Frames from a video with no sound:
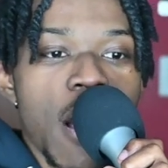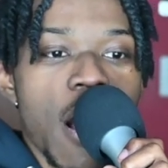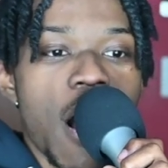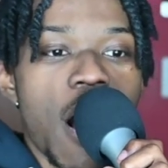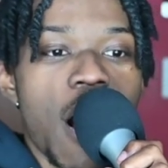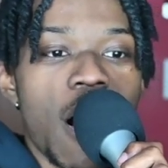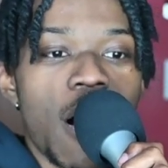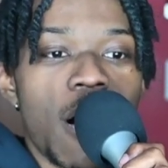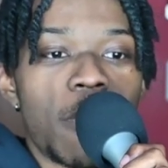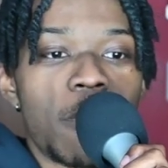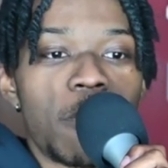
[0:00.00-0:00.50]

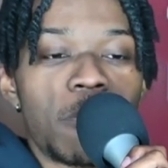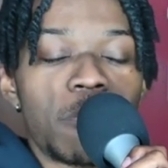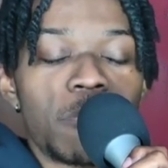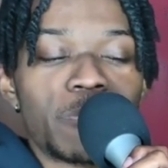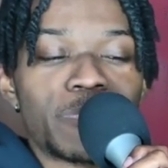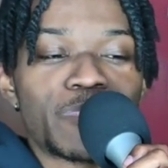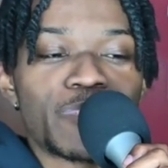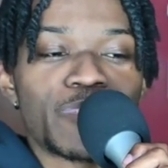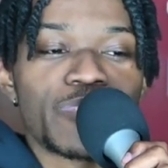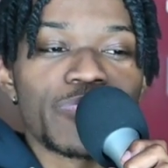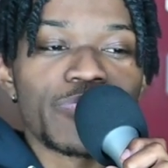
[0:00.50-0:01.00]
Um,
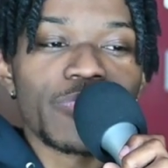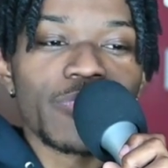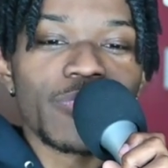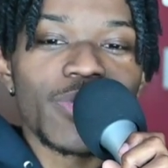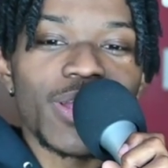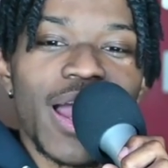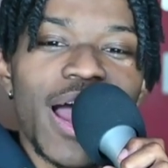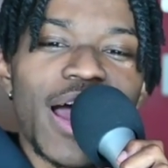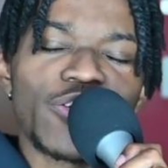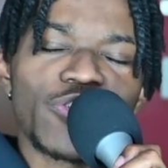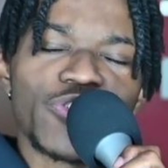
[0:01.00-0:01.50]

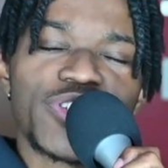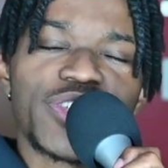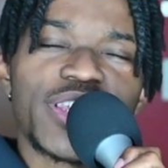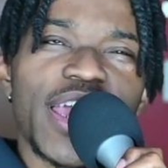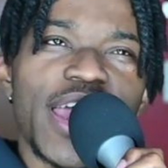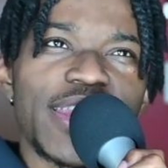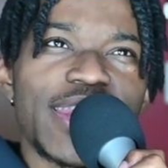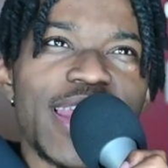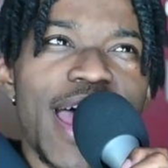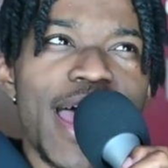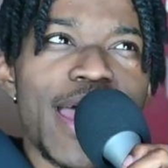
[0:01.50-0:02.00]
I
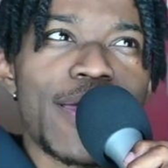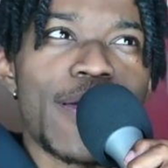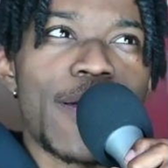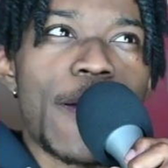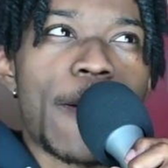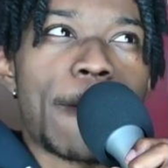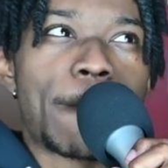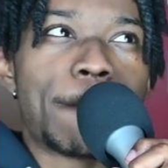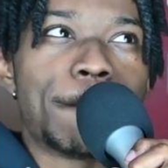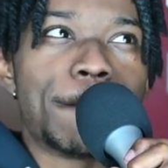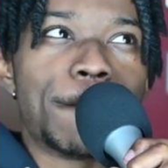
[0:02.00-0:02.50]
understand that.
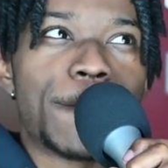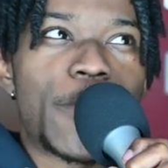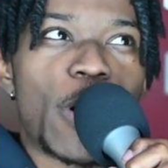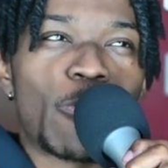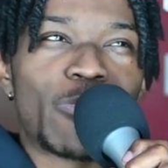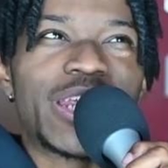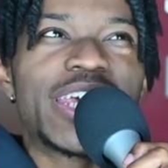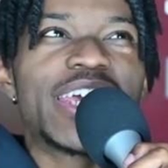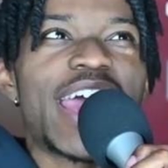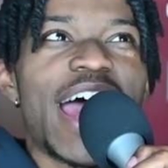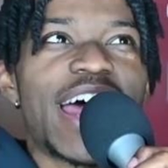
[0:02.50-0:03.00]
But
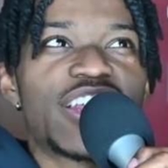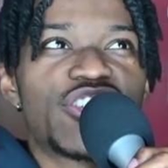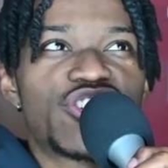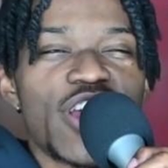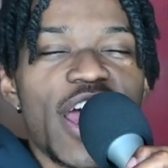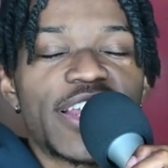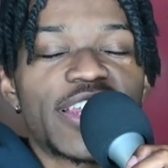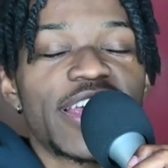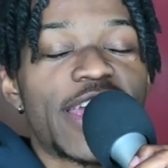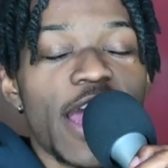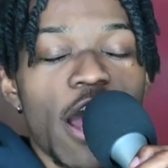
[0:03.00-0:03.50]
when he got
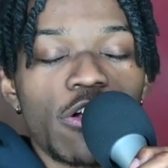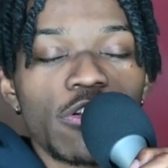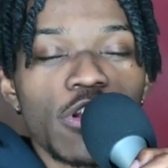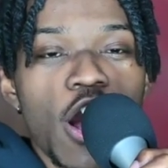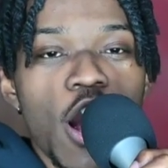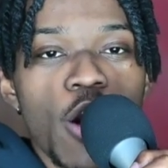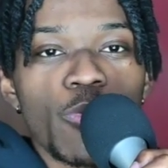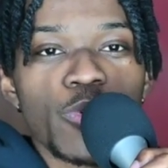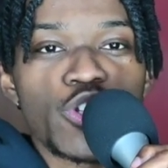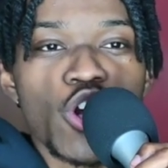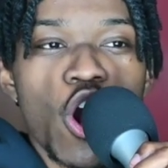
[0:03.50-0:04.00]
ejected, Kyle
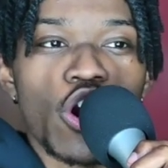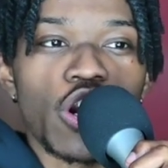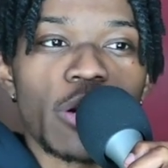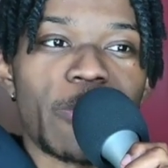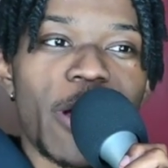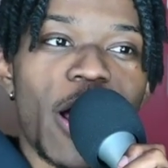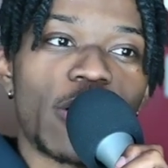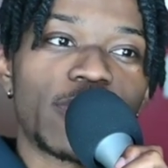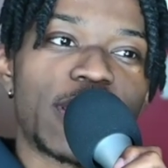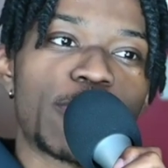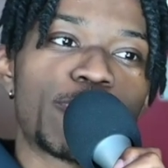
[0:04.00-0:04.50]
Lowry we're talking
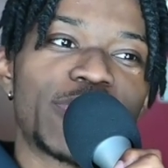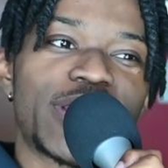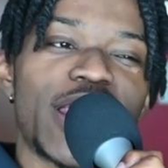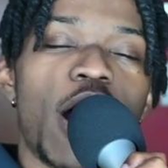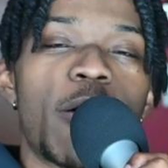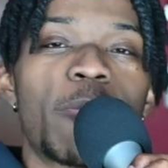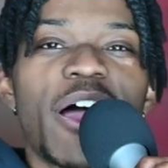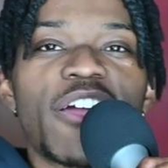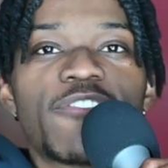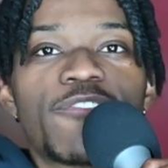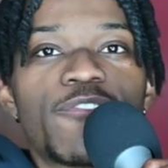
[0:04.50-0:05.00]
about, they were
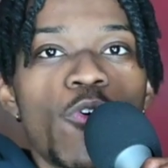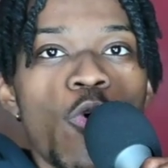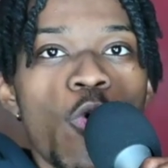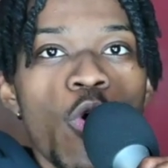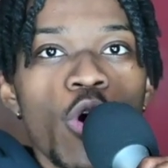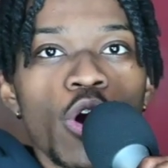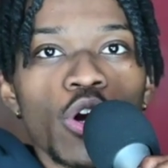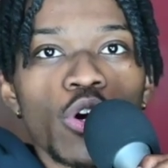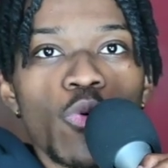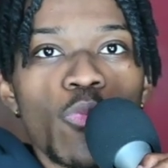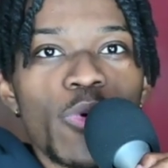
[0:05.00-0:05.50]
down by
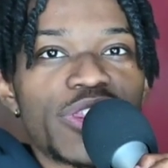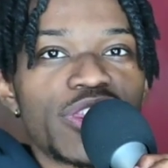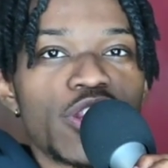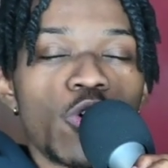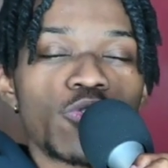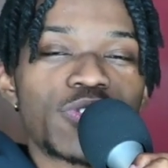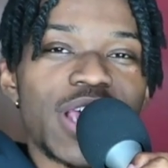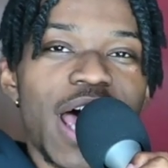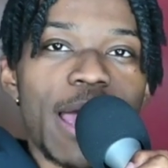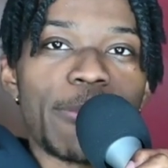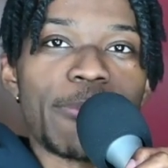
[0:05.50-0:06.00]
four with no
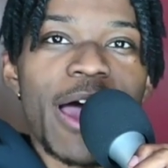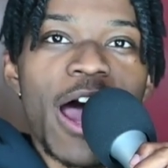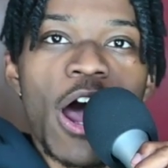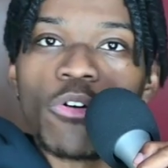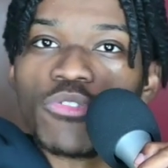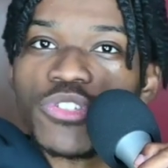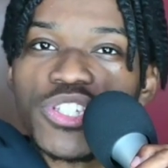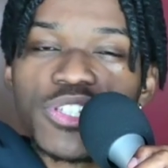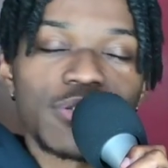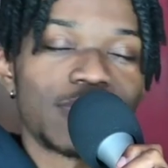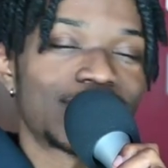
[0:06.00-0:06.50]

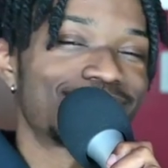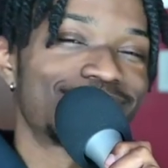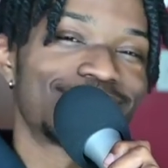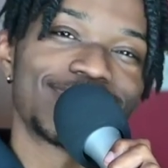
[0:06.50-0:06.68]
timeouts.